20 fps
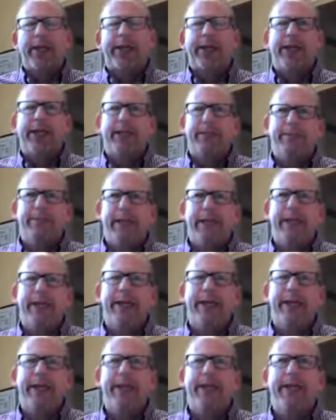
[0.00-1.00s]
Um,
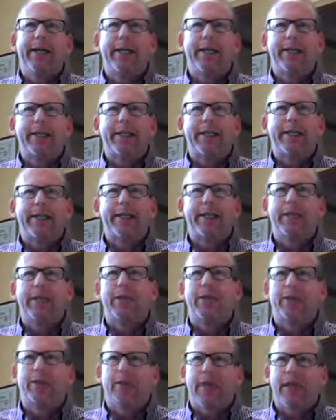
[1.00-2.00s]
and and it
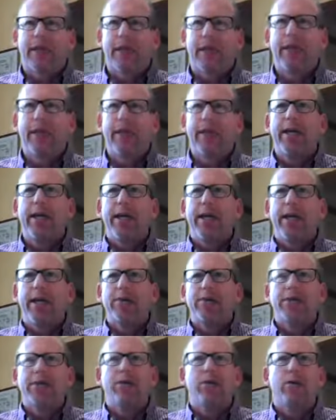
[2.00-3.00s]
seems to be
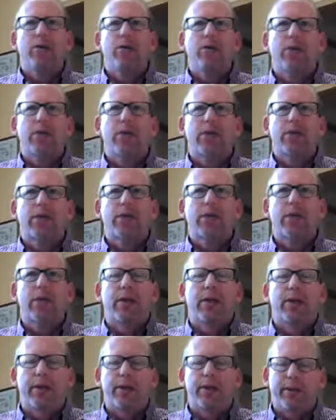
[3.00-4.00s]
as the news
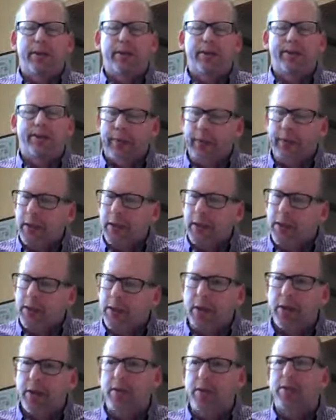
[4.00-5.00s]

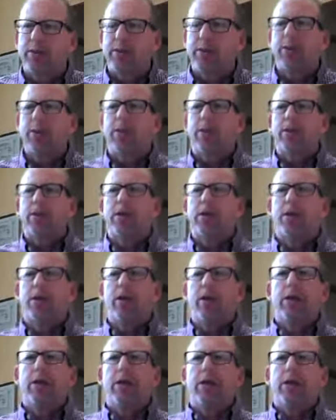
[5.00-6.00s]
continues to
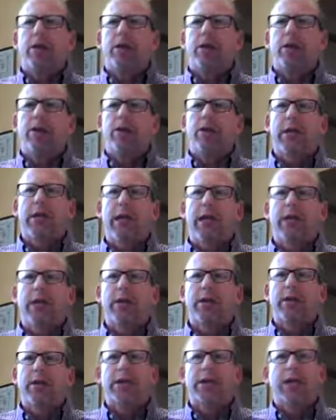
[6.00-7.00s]
to say
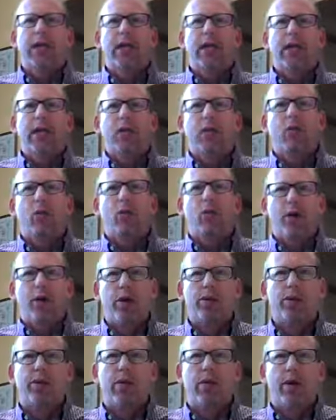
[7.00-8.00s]
it, it's getting
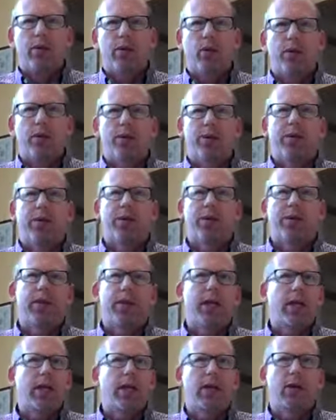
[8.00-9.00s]
worse and worse. It's
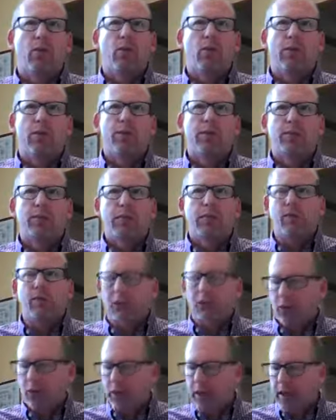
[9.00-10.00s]
going to get worse
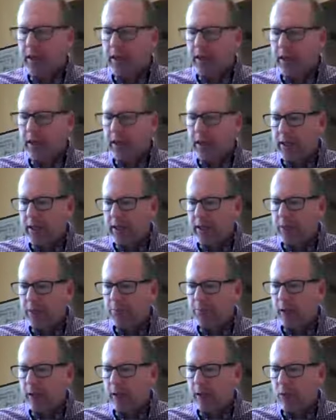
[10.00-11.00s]
before it, it gets
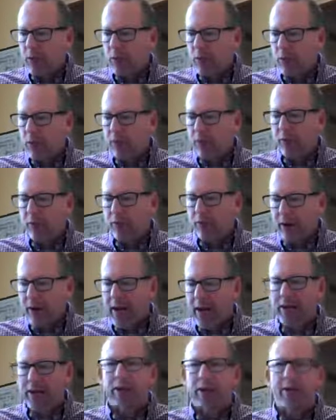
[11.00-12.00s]
better. We we
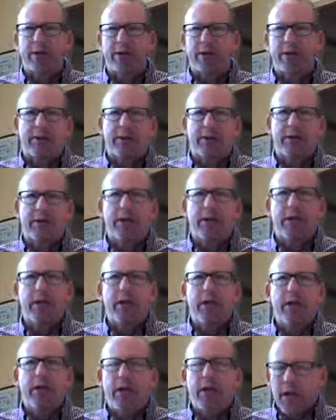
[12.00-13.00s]
find ourselves in a